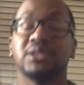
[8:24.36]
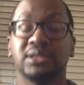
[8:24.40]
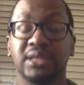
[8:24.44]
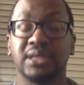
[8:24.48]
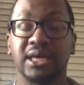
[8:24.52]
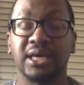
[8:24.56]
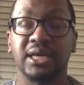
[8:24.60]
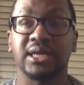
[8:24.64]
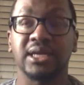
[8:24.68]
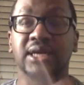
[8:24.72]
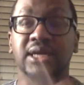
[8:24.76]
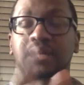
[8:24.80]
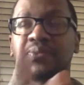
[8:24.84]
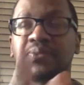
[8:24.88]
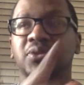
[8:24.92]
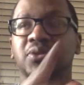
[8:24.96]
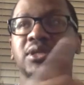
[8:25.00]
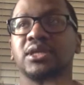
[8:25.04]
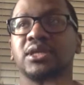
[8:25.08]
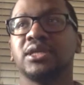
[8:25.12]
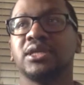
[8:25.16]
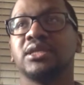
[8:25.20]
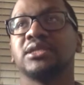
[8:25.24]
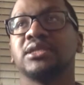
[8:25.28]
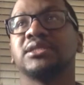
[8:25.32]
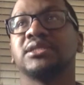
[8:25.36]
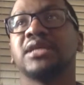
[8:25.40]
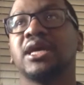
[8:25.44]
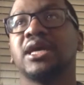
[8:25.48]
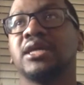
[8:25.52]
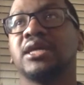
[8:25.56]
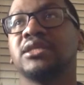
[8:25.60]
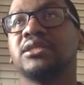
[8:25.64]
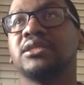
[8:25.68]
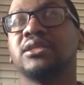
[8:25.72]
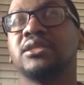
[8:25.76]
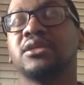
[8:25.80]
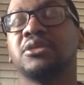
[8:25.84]
Donna, we did the
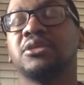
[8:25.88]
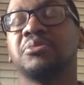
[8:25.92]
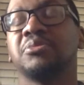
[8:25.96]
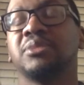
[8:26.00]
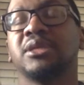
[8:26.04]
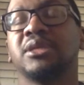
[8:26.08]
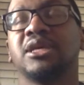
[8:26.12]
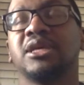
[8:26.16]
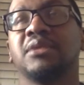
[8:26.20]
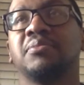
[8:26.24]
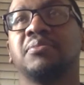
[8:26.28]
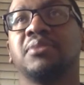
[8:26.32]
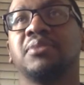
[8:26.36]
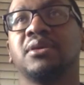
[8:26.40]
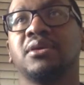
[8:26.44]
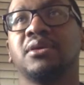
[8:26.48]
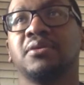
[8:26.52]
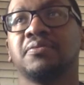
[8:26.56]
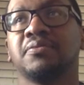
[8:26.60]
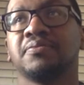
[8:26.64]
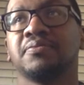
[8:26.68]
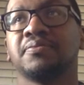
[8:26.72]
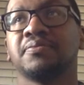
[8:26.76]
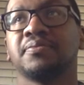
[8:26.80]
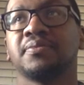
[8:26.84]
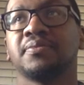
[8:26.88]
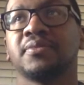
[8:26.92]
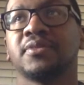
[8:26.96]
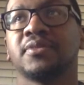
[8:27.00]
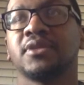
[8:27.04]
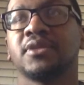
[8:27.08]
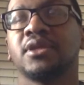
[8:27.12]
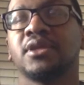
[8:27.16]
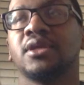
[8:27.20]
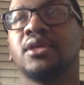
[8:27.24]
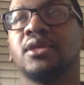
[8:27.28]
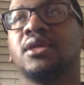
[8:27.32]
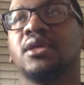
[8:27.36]
Zadis Theater Plan B,
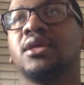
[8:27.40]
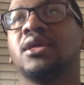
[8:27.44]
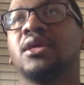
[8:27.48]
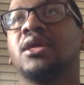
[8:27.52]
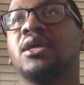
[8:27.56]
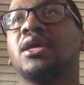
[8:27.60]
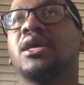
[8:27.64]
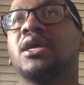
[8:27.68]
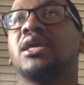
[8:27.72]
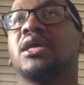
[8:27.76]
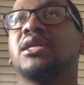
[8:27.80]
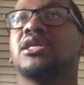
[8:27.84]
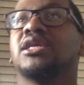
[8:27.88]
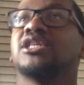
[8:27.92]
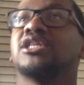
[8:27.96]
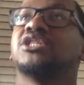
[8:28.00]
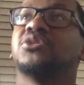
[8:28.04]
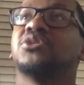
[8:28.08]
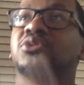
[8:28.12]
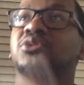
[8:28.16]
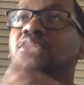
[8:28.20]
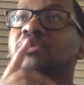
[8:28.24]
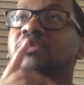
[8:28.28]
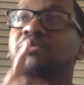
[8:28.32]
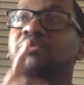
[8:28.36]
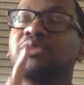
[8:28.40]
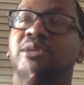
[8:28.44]
and then she was gonna